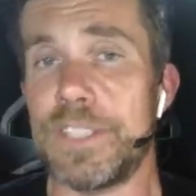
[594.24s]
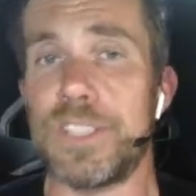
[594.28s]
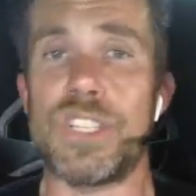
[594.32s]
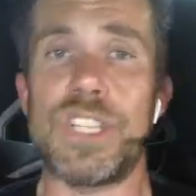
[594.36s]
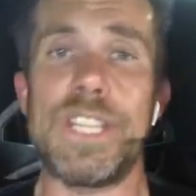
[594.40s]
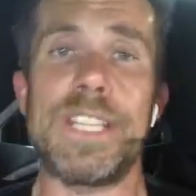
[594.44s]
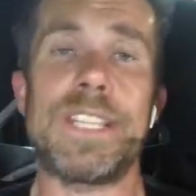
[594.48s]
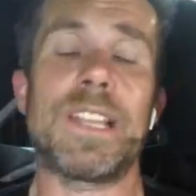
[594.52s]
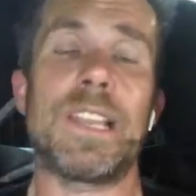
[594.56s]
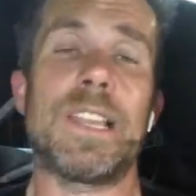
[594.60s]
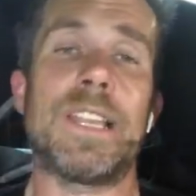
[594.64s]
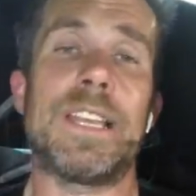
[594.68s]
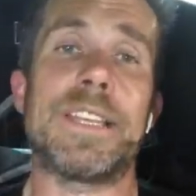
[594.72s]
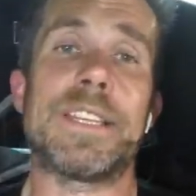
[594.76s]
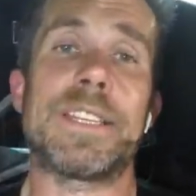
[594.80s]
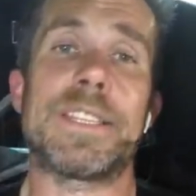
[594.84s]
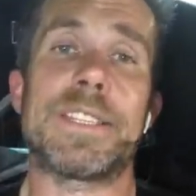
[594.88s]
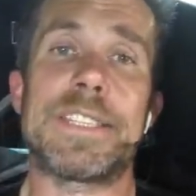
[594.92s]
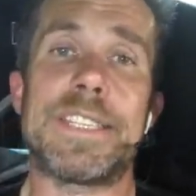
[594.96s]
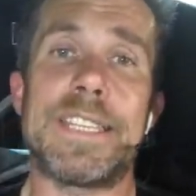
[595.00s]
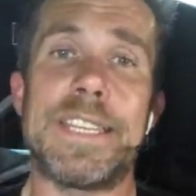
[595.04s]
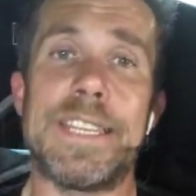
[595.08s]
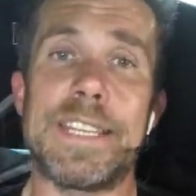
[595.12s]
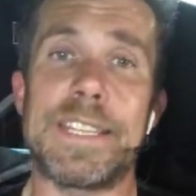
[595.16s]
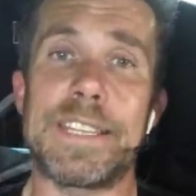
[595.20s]
gentler
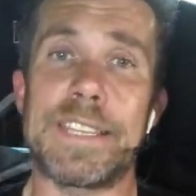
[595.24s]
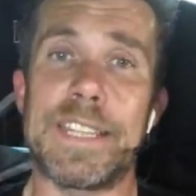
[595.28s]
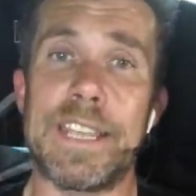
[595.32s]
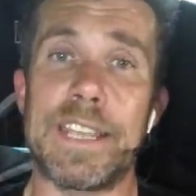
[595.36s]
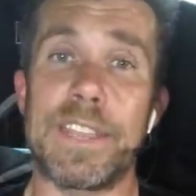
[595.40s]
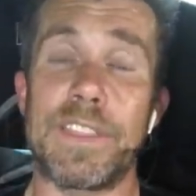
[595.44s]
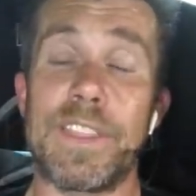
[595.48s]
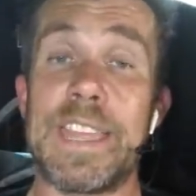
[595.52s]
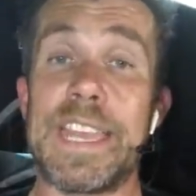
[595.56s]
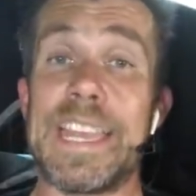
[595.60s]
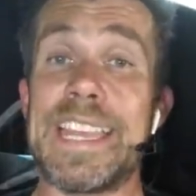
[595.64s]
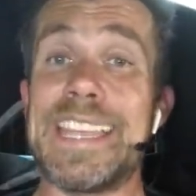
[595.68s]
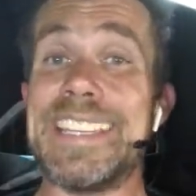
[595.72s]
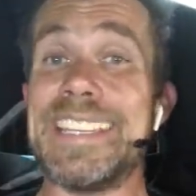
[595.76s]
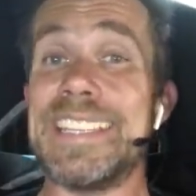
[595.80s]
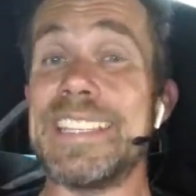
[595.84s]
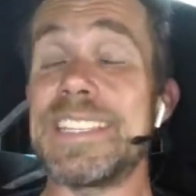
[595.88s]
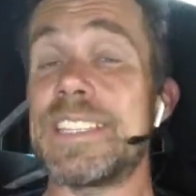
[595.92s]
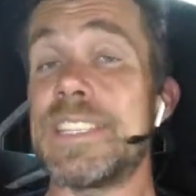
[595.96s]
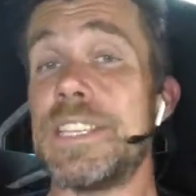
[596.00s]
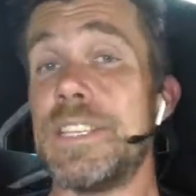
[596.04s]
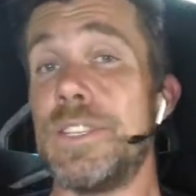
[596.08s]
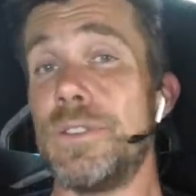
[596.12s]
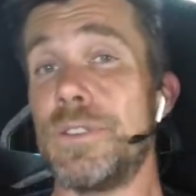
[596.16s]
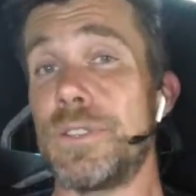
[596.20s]
technique there
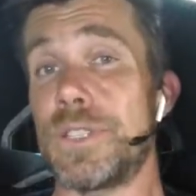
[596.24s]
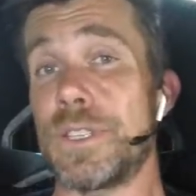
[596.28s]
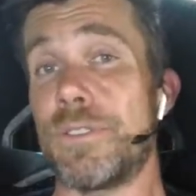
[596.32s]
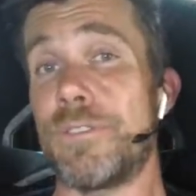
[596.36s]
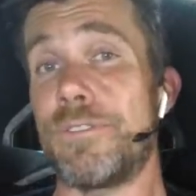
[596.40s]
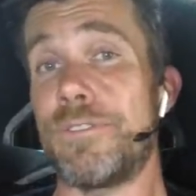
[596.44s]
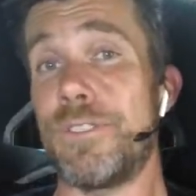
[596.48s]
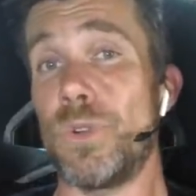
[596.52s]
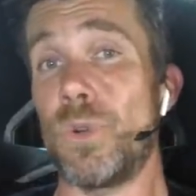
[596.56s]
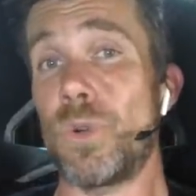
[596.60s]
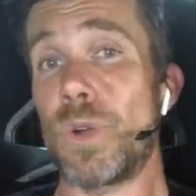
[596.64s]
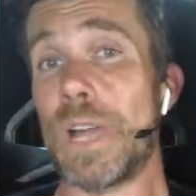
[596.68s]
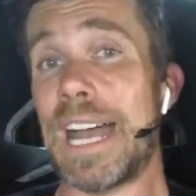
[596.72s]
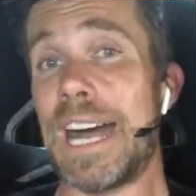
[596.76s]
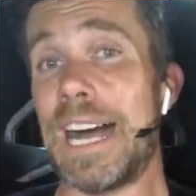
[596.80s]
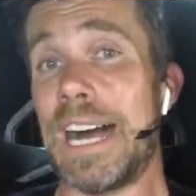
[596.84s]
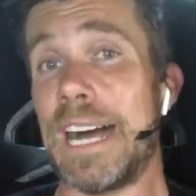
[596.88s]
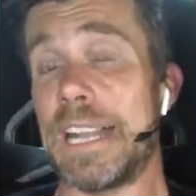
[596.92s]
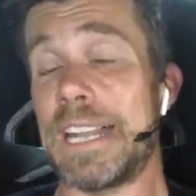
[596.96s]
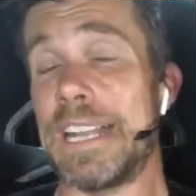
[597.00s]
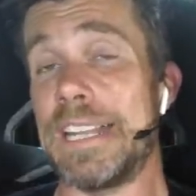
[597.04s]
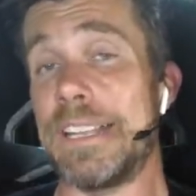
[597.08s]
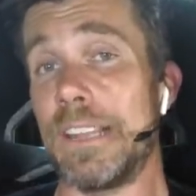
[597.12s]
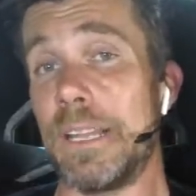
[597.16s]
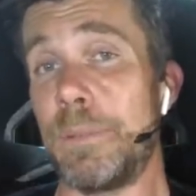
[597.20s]
is to use a fuel
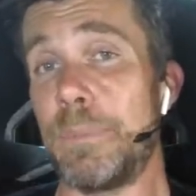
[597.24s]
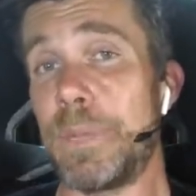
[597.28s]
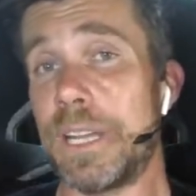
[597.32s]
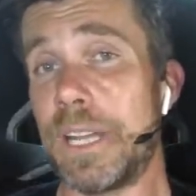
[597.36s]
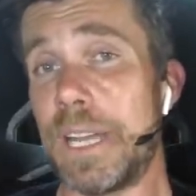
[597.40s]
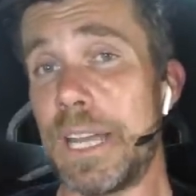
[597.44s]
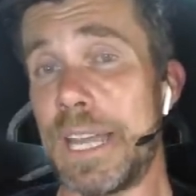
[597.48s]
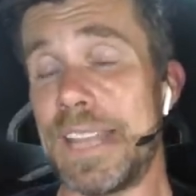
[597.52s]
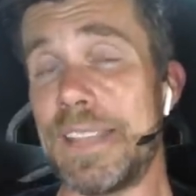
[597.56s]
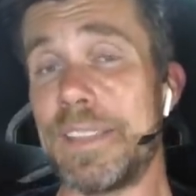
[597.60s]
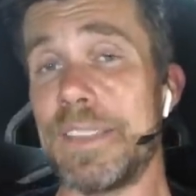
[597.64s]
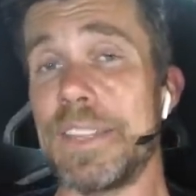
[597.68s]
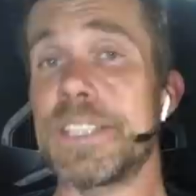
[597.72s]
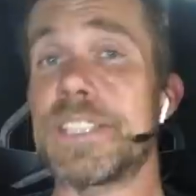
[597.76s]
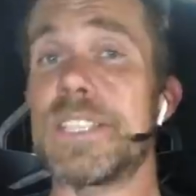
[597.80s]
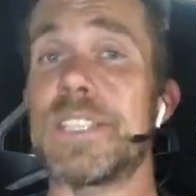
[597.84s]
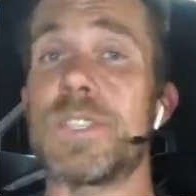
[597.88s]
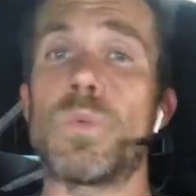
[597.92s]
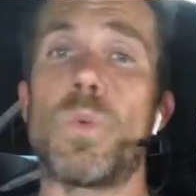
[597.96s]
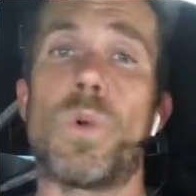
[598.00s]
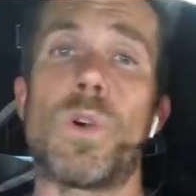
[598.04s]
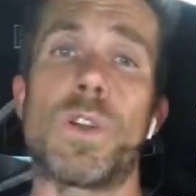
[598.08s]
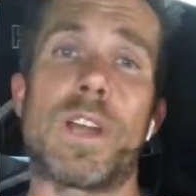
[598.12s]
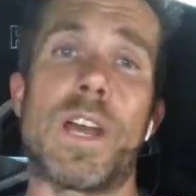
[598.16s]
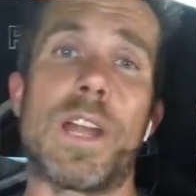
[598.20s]
cut limiter, and this
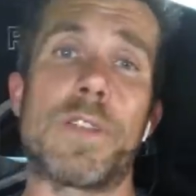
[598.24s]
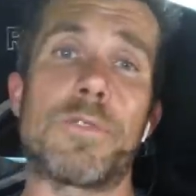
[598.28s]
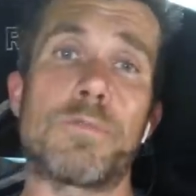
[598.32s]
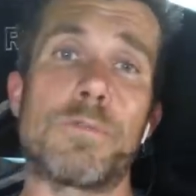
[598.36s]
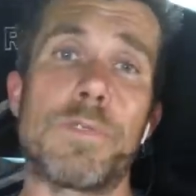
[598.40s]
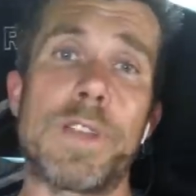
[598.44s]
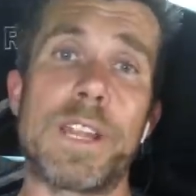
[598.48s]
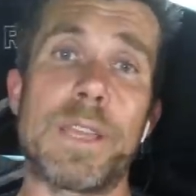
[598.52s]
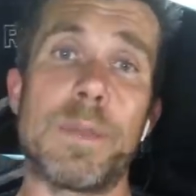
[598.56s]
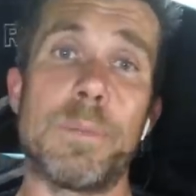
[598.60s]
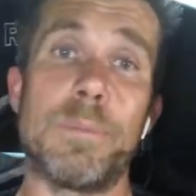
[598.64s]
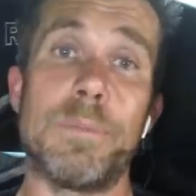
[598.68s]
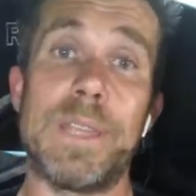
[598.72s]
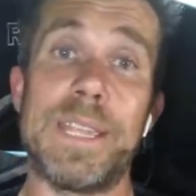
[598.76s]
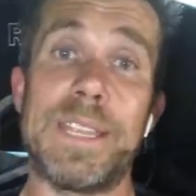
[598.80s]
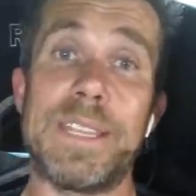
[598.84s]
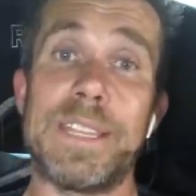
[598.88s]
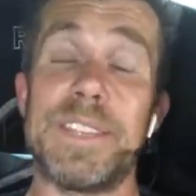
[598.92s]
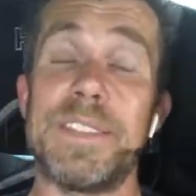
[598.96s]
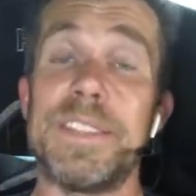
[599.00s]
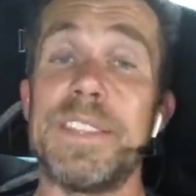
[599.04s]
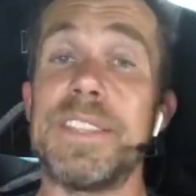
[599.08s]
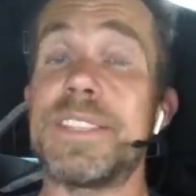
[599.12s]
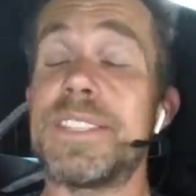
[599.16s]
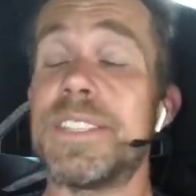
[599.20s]
is what I'd
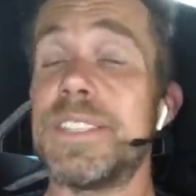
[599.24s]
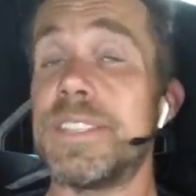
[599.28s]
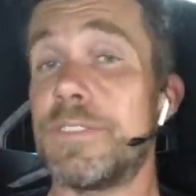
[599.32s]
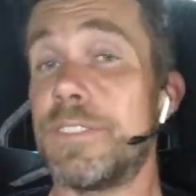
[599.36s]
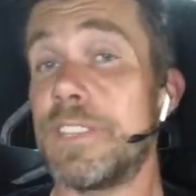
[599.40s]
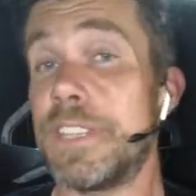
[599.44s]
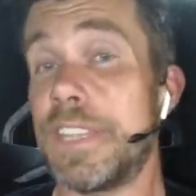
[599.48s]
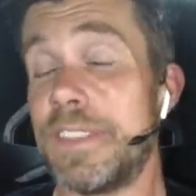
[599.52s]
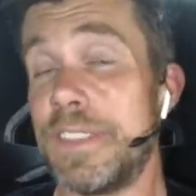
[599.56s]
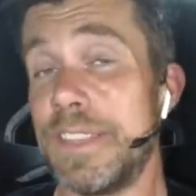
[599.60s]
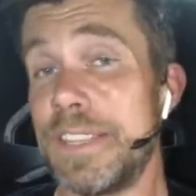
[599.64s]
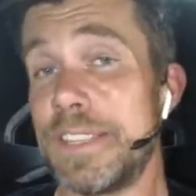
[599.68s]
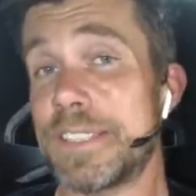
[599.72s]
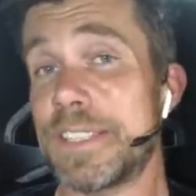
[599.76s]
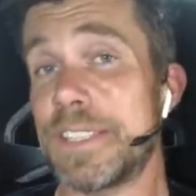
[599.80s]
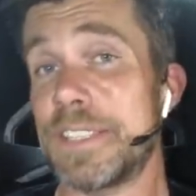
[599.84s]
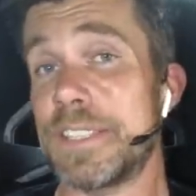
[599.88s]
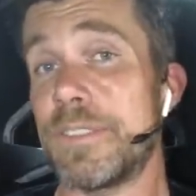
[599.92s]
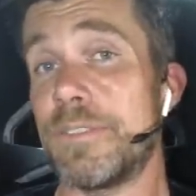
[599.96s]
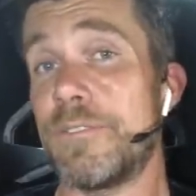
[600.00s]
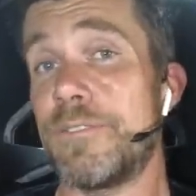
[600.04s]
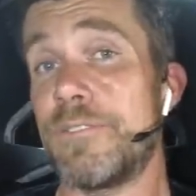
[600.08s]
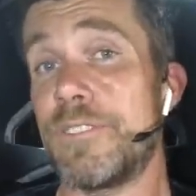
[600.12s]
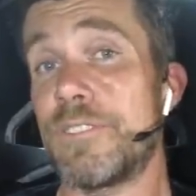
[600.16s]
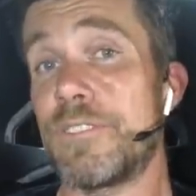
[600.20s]
recommend, and this
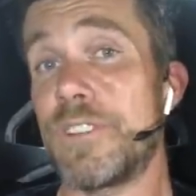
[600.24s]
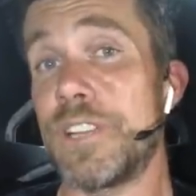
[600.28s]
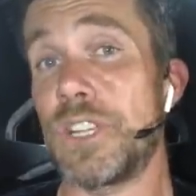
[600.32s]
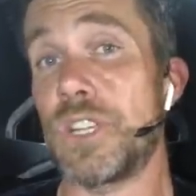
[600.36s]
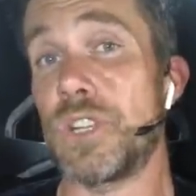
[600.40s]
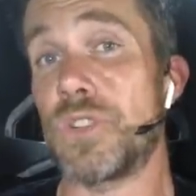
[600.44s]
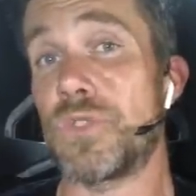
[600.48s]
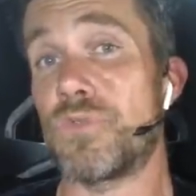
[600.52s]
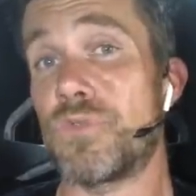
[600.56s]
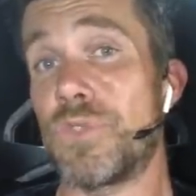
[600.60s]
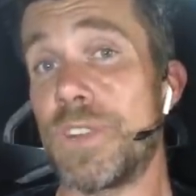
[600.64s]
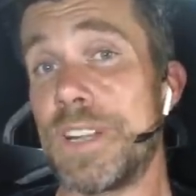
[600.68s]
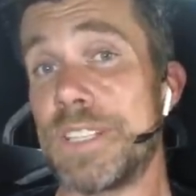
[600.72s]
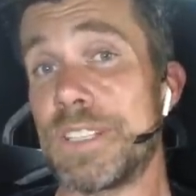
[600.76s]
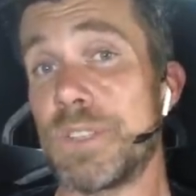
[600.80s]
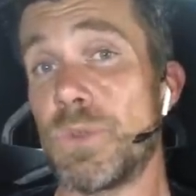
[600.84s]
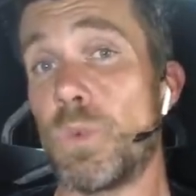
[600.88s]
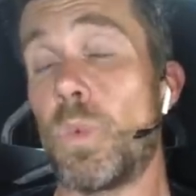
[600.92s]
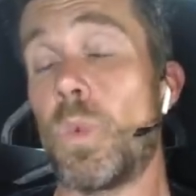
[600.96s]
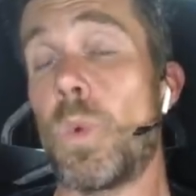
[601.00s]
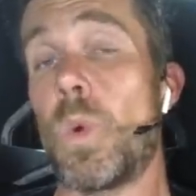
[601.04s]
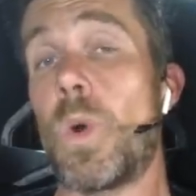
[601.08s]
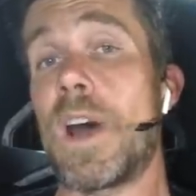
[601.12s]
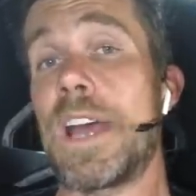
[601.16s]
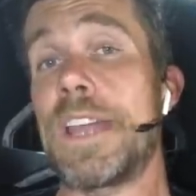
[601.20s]
is a very good
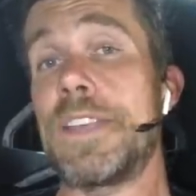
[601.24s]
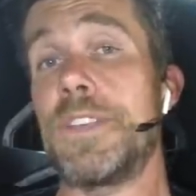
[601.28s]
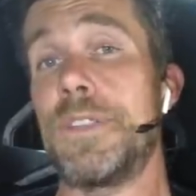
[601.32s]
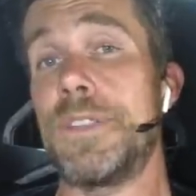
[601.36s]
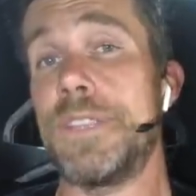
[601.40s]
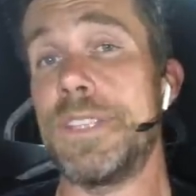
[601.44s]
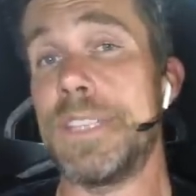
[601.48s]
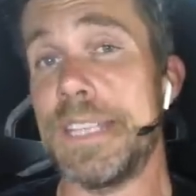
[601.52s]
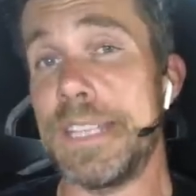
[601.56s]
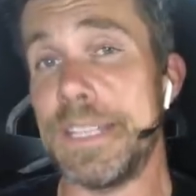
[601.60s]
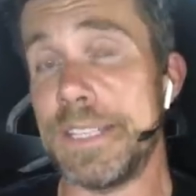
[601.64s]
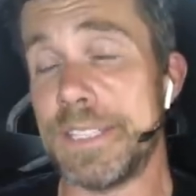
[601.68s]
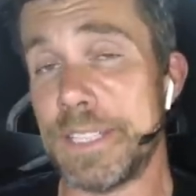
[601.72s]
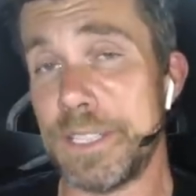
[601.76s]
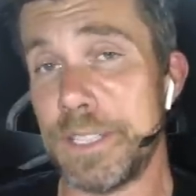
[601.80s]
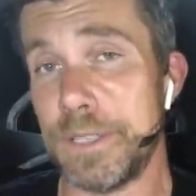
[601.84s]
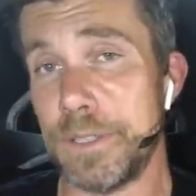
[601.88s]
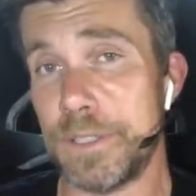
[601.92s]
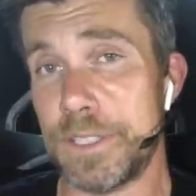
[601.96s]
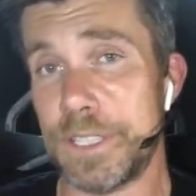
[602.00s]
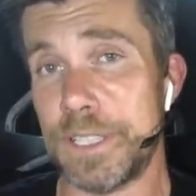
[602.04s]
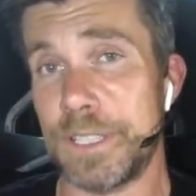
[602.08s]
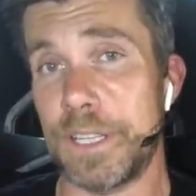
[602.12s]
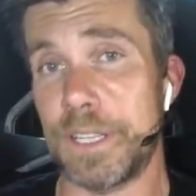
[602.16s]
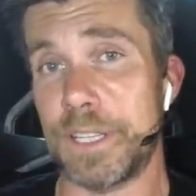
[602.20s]
reason why you need to
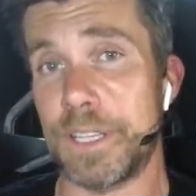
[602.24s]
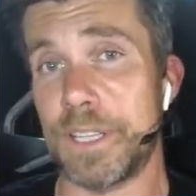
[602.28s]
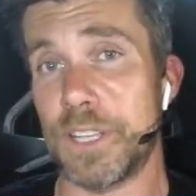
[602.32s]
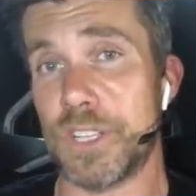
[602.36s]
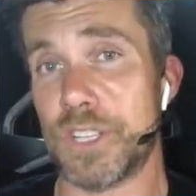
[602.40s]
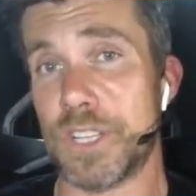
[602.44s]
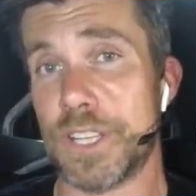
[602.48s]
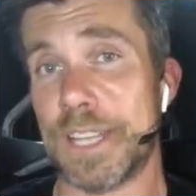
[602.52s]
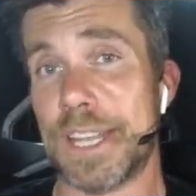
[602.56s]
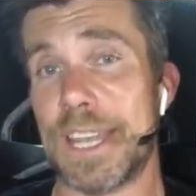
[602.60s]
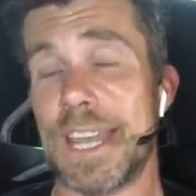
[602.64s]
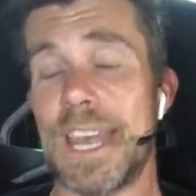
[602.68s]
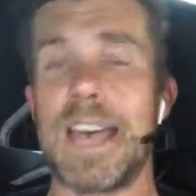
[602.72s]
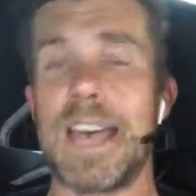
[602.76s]
use an ignition